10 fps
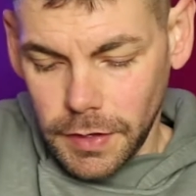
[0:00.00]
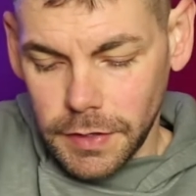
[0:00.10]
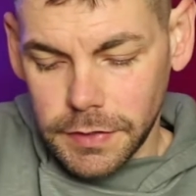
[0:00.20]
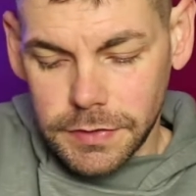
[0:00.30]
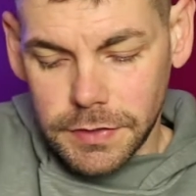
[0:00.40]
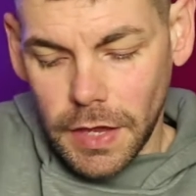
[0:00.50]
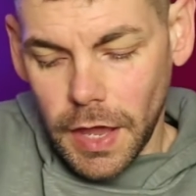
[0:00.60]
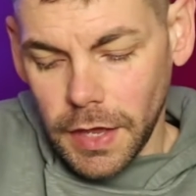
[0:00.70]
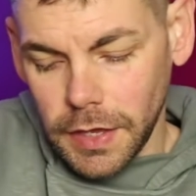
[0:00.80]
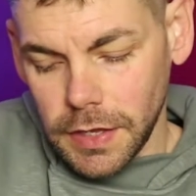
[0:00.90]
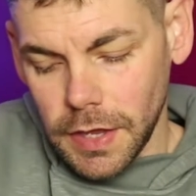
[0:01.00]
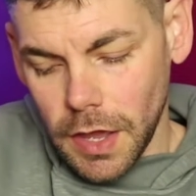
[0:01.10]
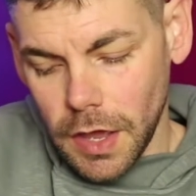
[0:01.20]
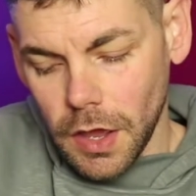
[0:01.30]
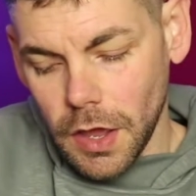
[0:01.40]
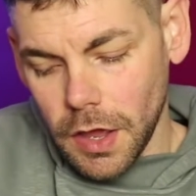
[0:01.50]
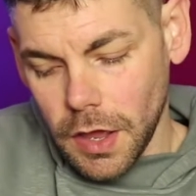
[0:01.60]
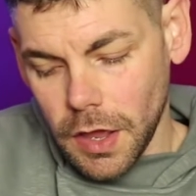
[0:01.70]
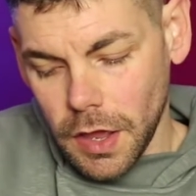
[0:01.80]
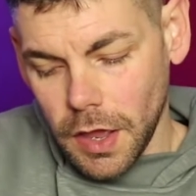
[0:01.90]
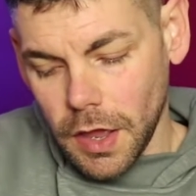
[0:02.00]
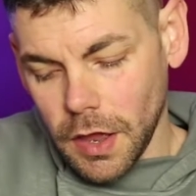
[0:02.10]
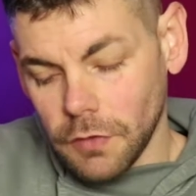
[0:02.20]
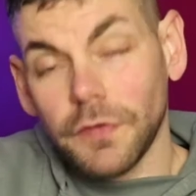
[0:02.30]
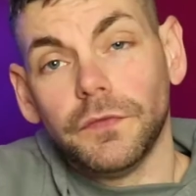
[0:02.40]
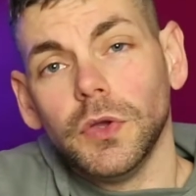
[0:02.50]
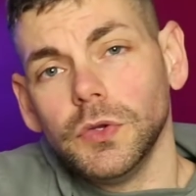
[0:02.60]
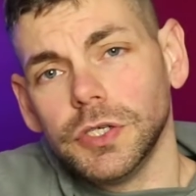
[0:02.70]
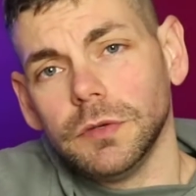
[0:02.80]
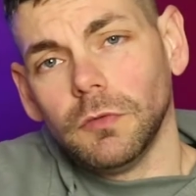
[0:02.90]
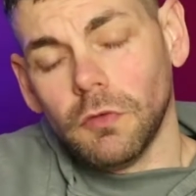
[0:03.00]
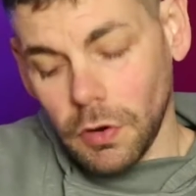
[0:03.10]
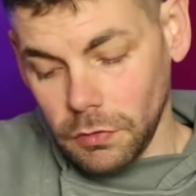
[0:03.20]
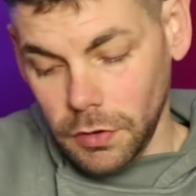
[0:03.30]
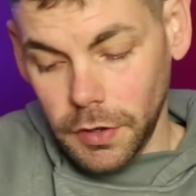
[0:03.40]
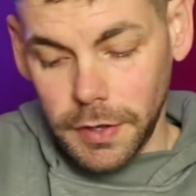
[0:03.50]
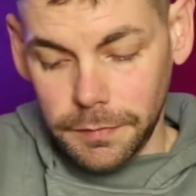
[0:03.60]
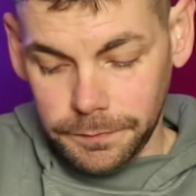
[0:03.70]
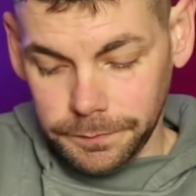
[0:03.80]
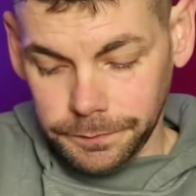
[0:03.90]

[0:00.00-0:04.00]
is a refugium grow light,